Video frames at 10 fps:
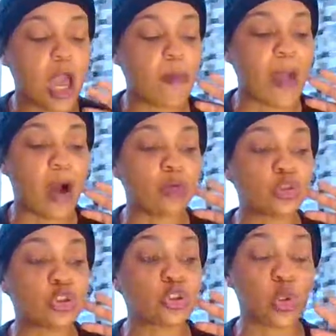about
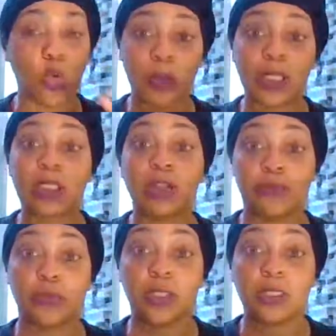so many
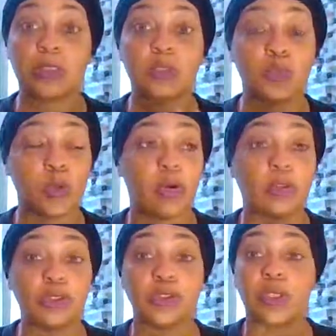different things that went
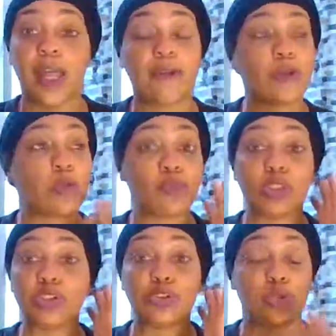on to your life and it
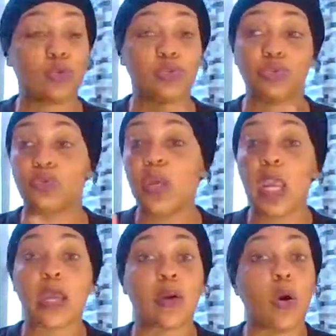really showed you
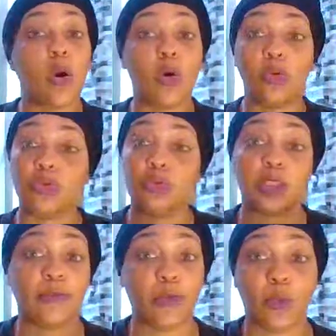in a whole new
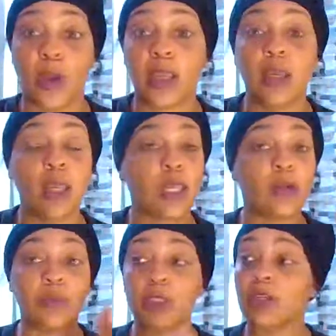different way.
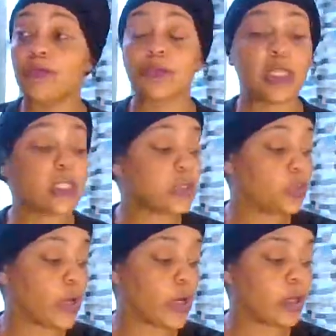It'll be different
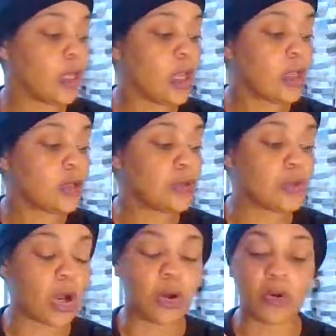things where, you
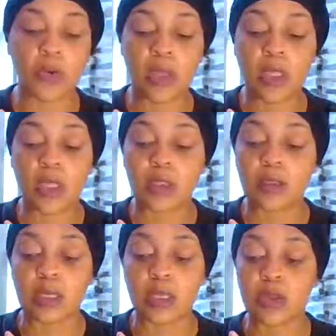know,
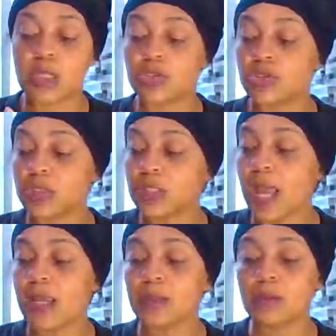it's just
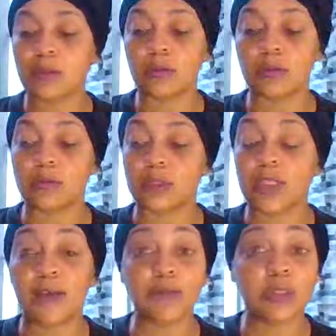like the
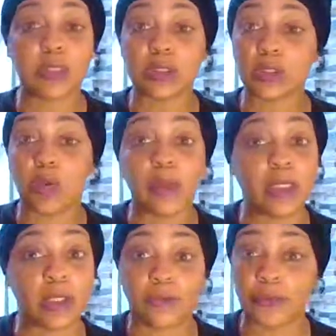devil sends so
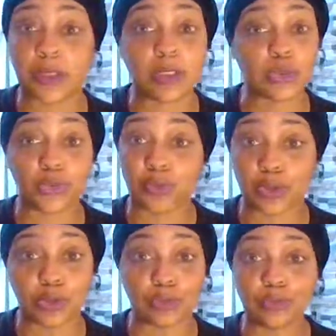many different things
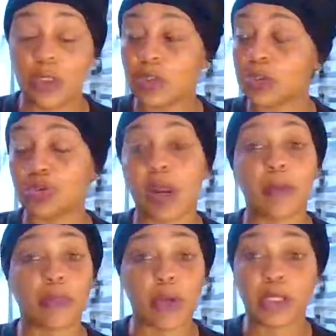towards you to try to
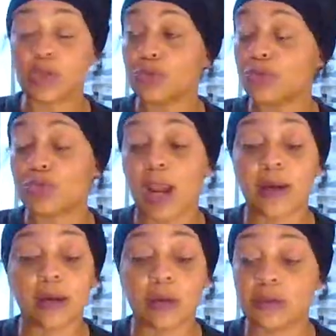break you, to try
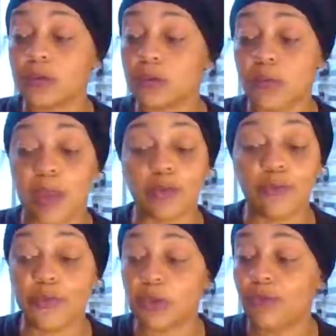to make you
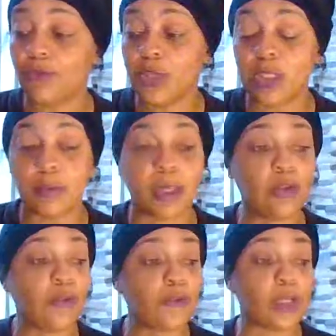feel defeated,
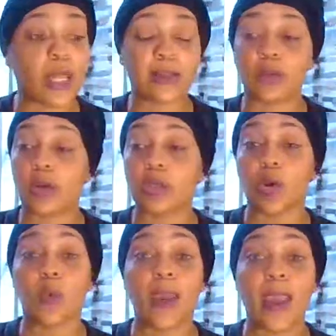make you feel like there ain't
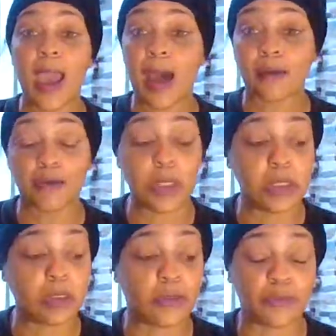no way out of
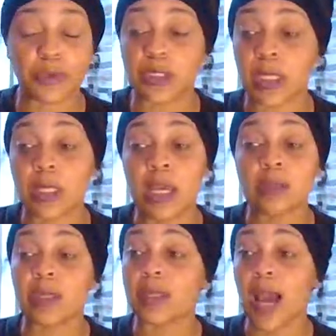any different thing,
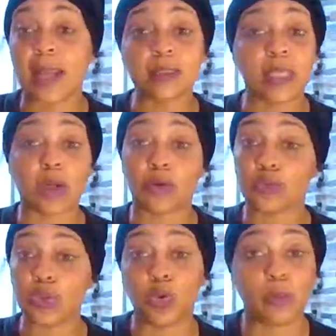that God is not going
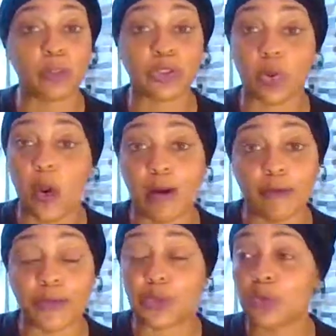to show up and show out
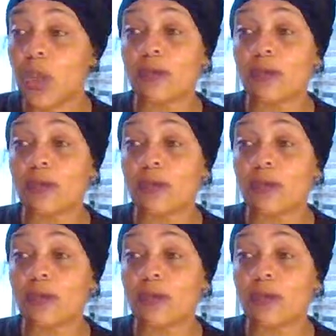for you,